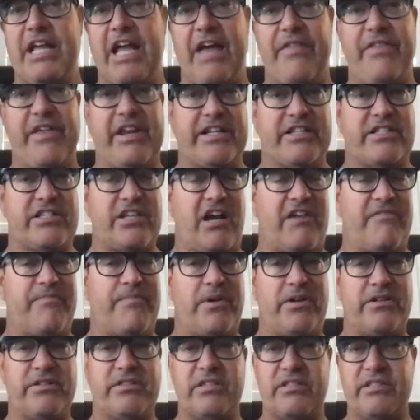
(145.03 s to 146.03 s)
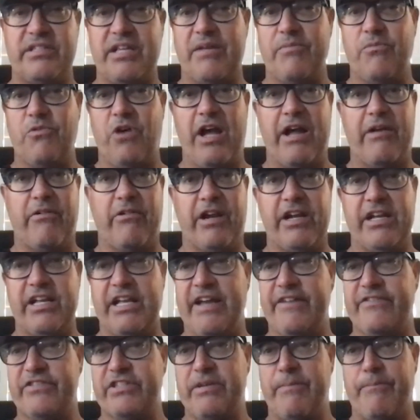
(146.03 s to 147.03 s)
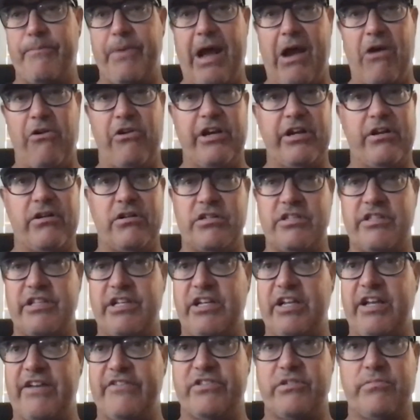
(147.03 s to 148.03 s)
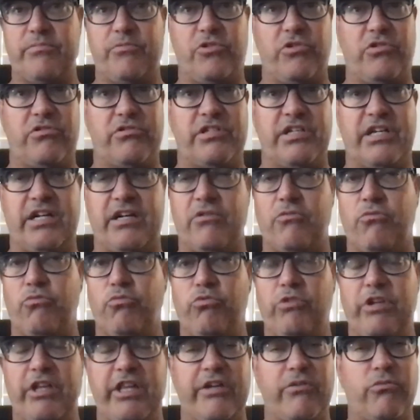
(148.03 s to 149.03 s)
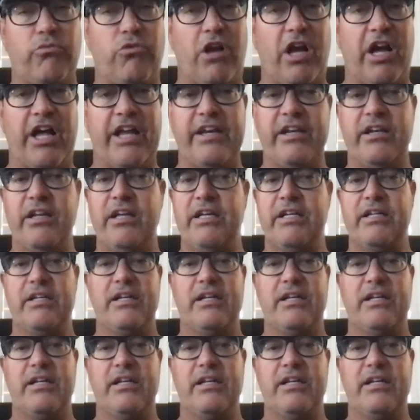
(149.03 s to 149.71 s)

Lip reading: And then in softball, it's the same way, right? You have some power hitters, and then you have some girls that can really run.